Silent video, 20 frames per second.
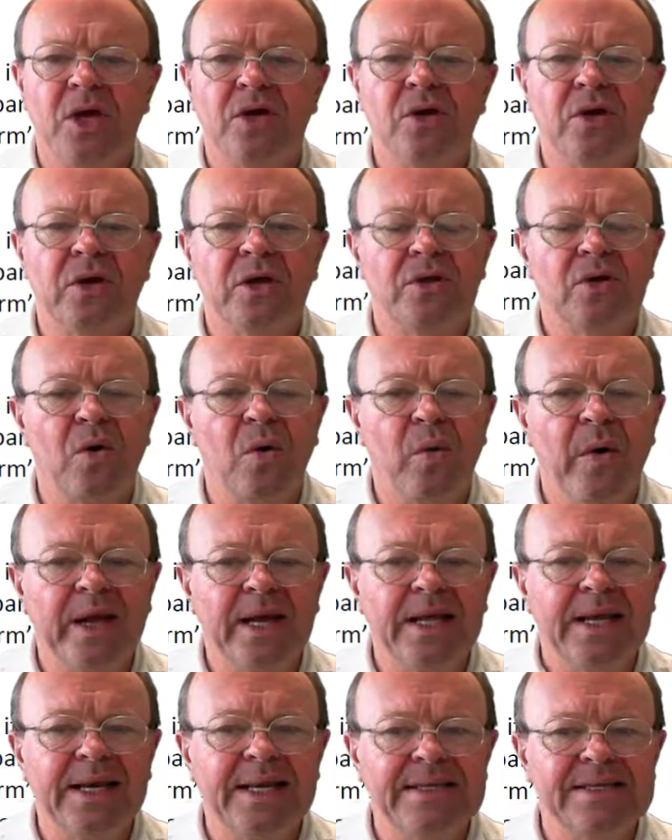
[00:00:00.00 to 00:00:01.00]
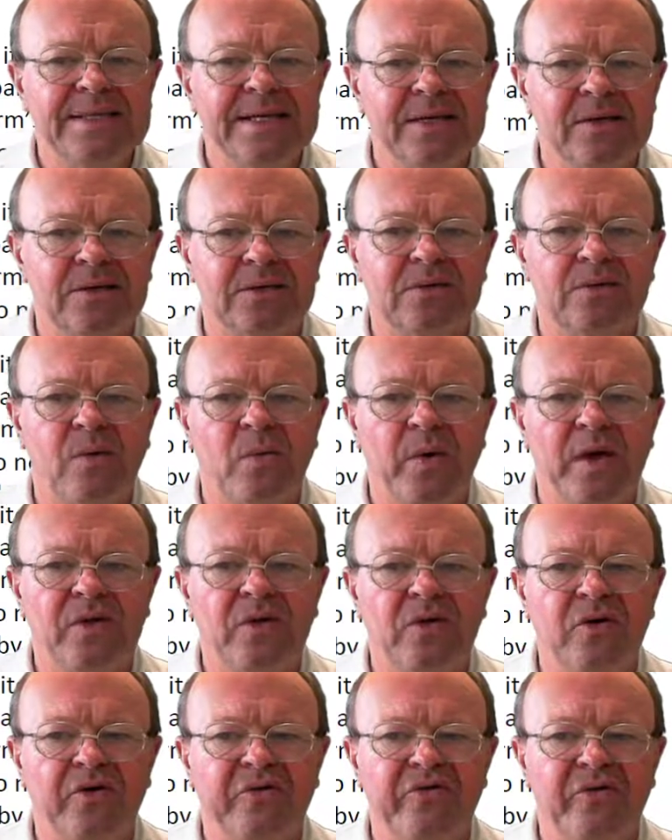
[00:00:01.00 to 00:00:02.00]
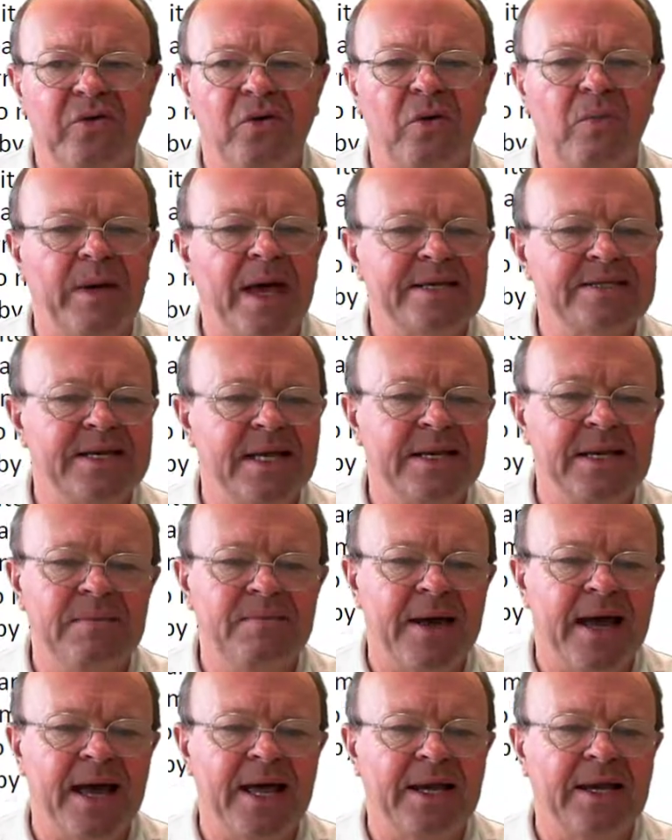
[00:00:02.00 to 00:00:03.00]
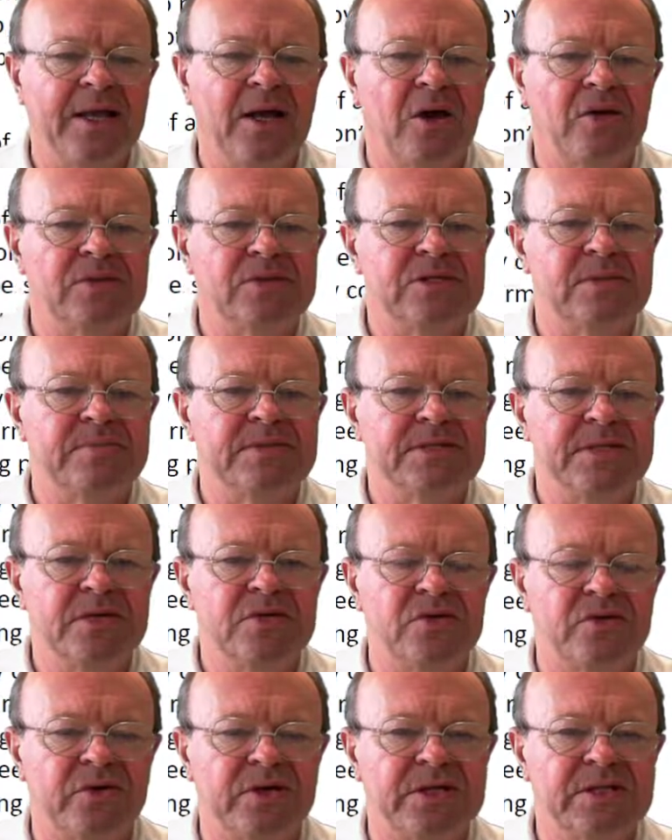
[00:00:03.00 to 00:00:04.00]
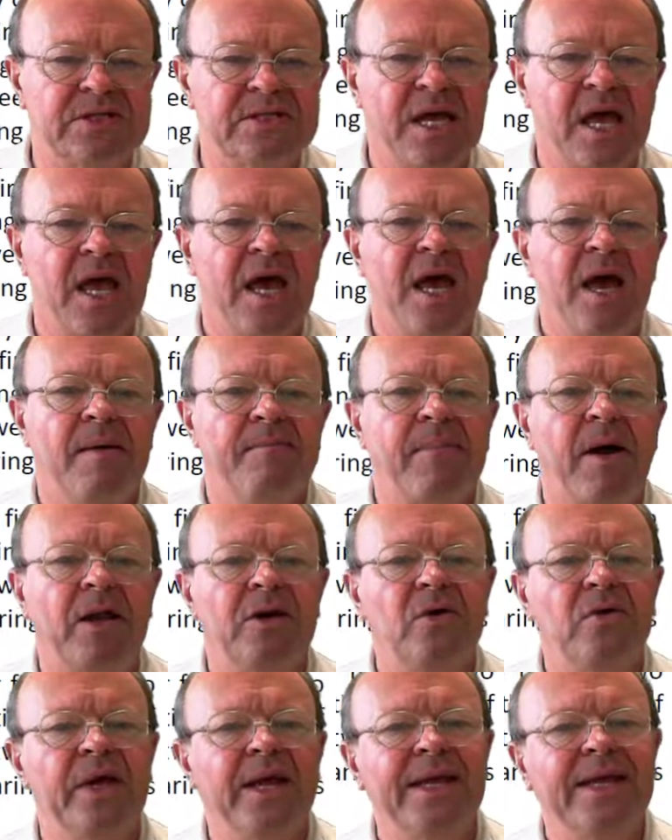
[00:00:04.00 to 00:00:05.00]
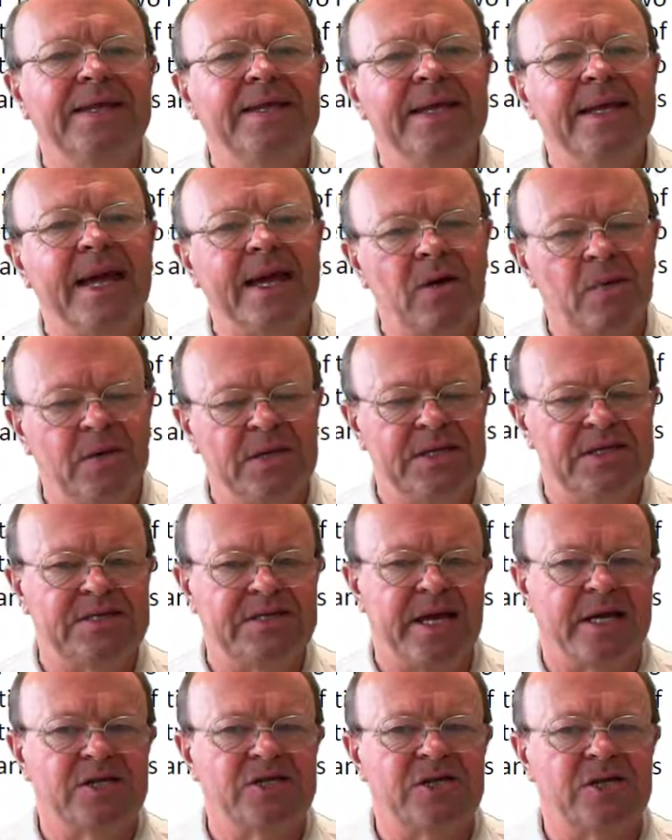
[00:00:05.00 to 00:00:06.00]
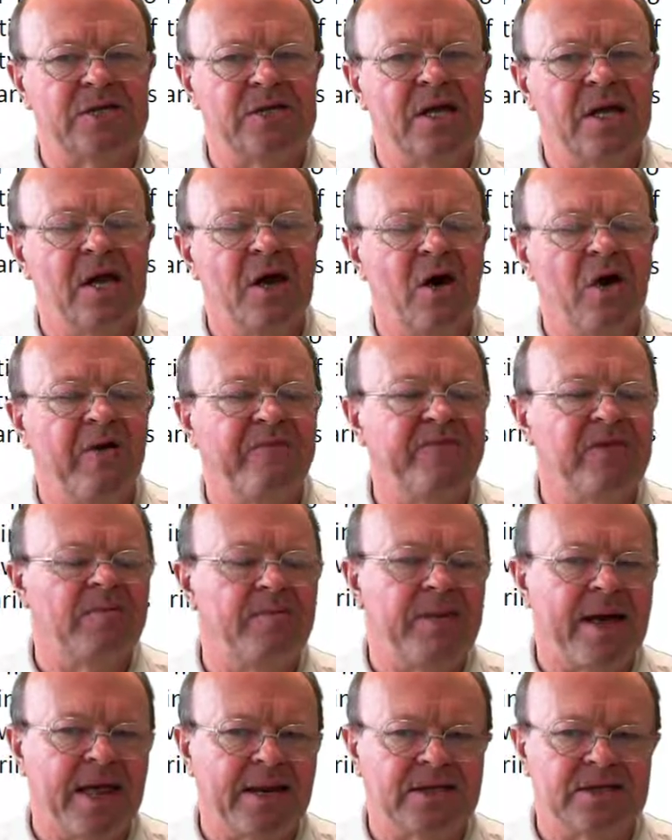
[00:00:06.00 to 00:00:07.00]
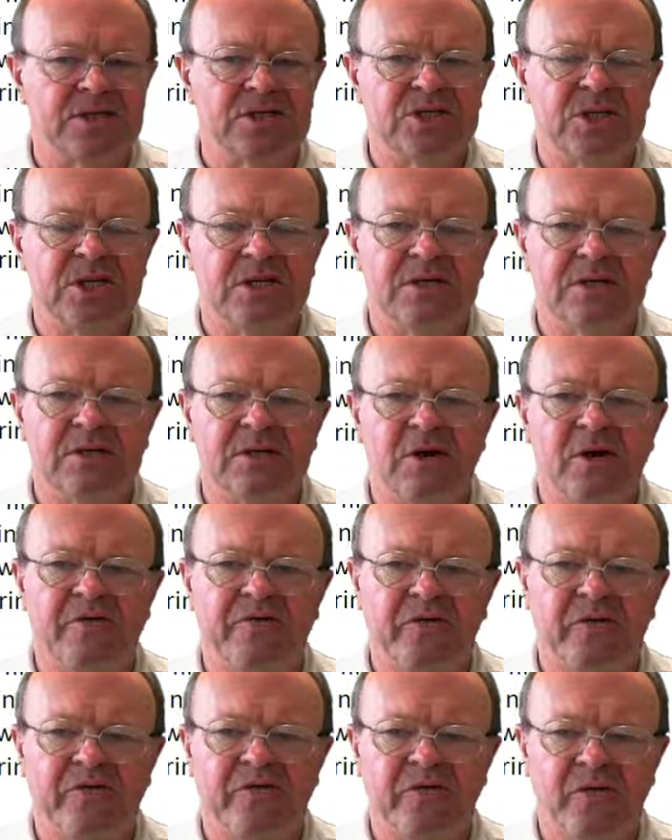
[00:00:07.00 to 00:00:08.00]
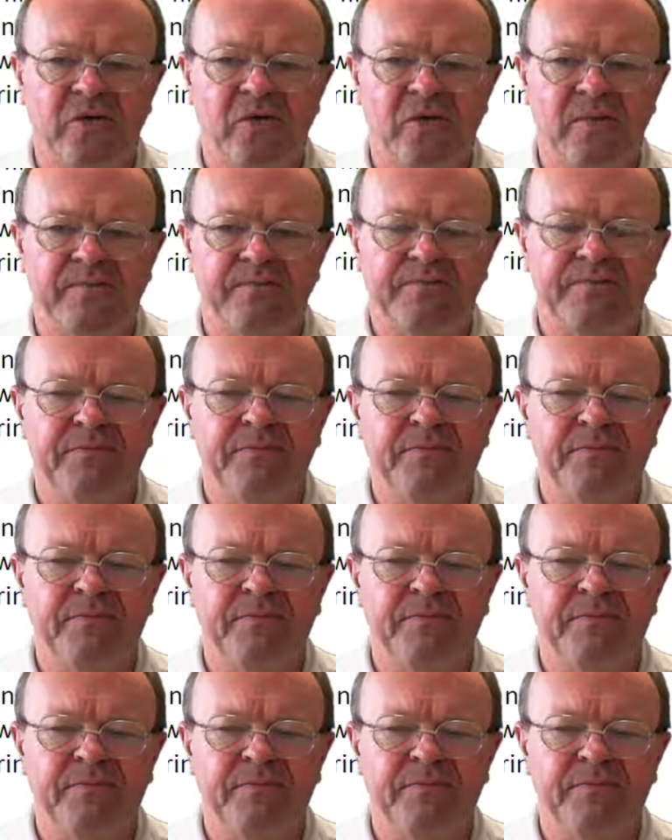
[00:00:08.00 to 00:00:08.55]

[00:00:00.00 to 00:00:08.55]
You can quickly tell whether your firm has any partly owned subsidiaries by looking in the equity section of the balance sheet of your firm.